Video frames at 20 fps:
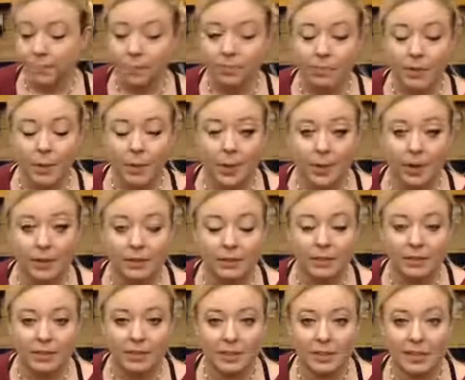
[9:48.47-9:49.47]
Well,
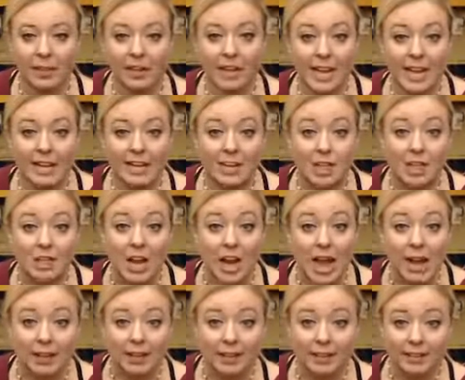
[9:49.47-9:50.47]

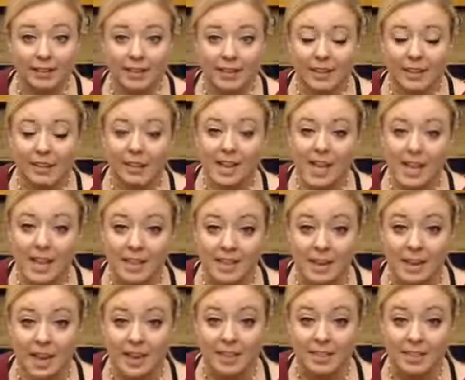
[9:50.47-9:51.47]
Jack hid
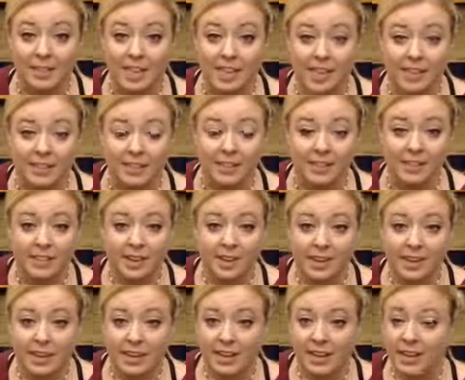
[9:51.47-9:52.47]
at this.
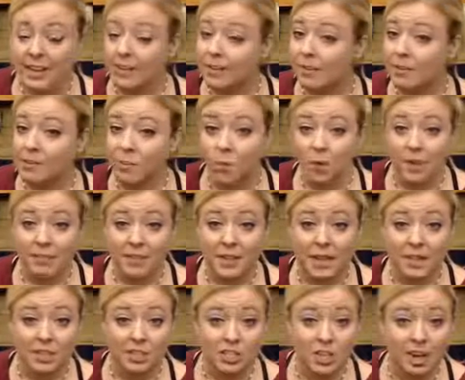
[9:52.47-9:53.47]
He didn't want
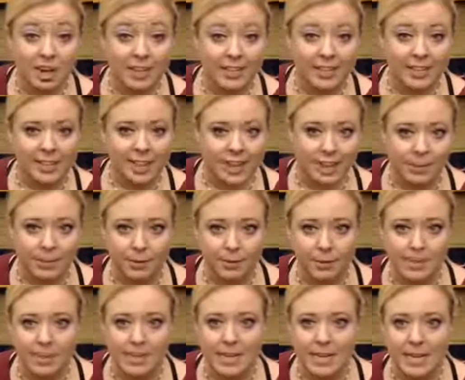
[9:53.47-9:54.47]
that giant to catch him
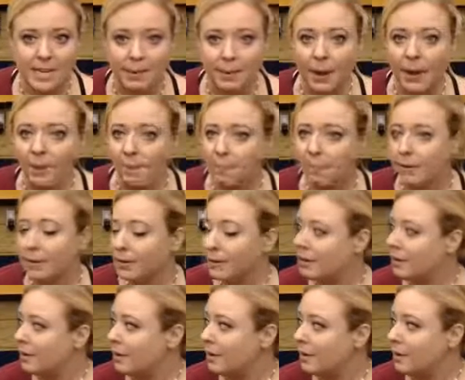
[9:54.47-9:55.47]
and eat him up.
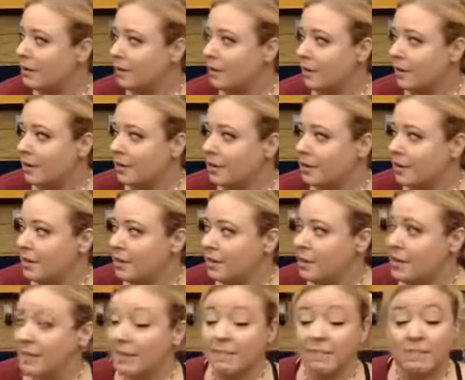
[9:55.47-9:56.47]

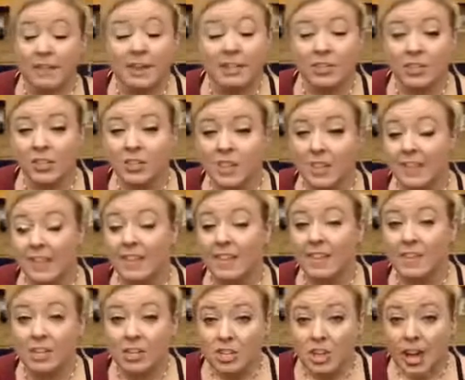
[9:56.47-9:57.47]
And eventually,
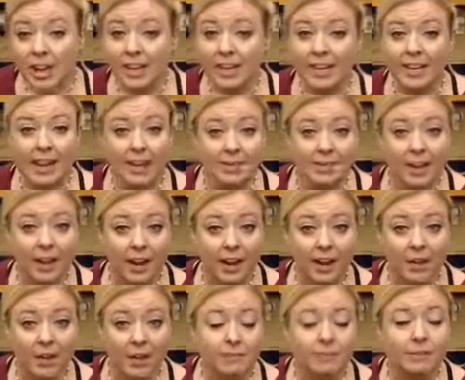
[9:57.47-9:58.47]
the giant got
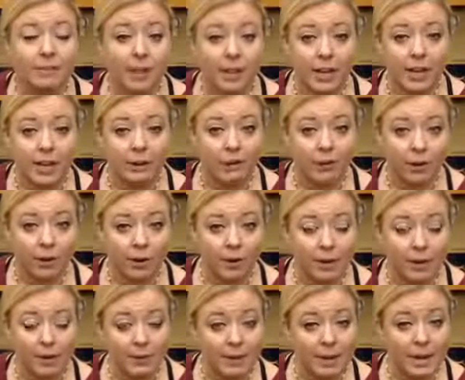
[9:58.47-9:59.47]
tired of looking for
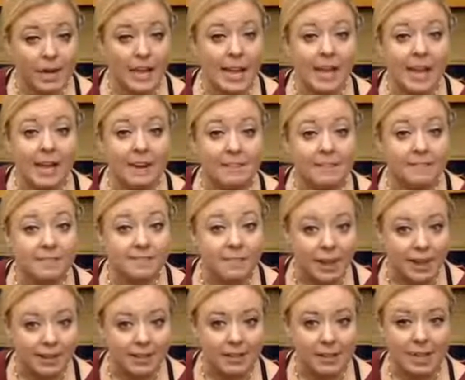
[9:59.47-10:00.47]
him and
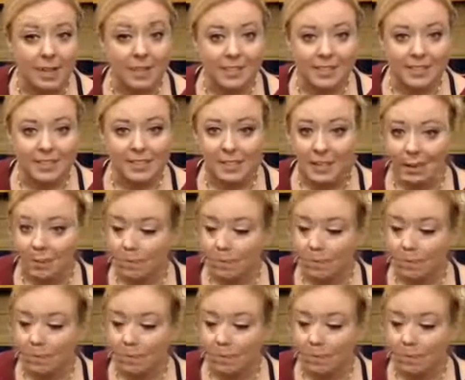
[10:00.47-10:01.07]
fell asleep.